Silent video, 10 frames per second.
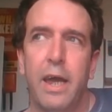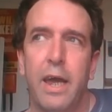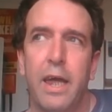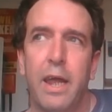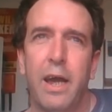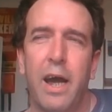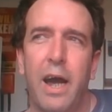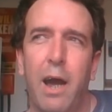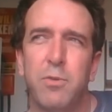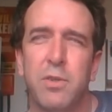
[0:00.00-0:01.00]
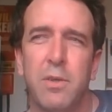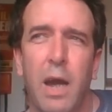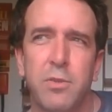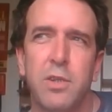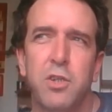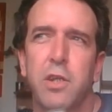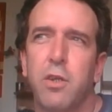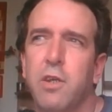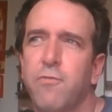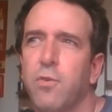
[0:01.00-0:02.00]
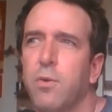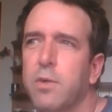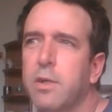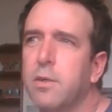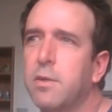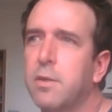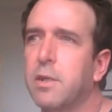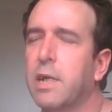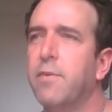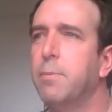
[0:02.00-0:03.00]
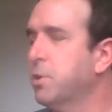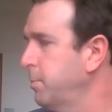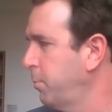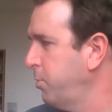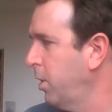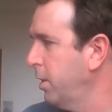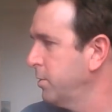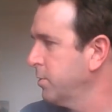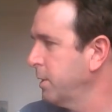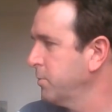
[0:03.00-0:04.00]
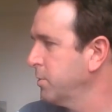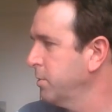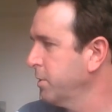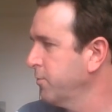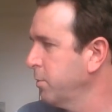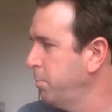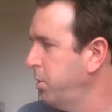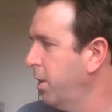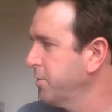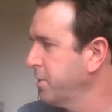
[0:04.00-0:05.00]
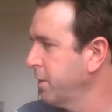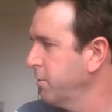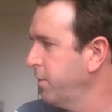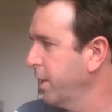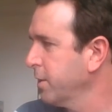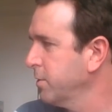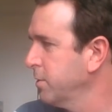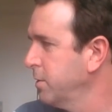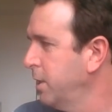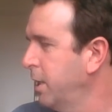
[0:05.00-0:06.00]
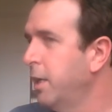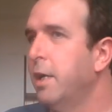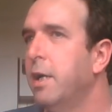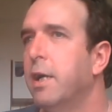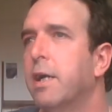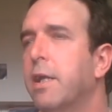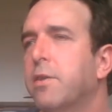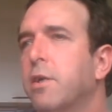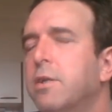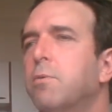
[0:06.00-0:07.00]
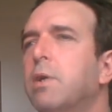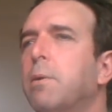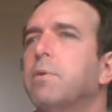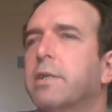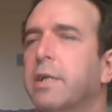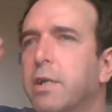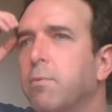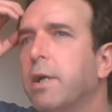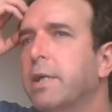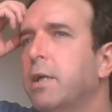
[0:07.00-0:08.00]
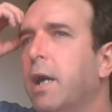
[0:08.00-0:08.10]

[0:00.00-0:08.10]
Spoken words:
And I was initially looking to give him some applause, and I was looking for applause sound effects. And I thought, you know what I would like to hear right now?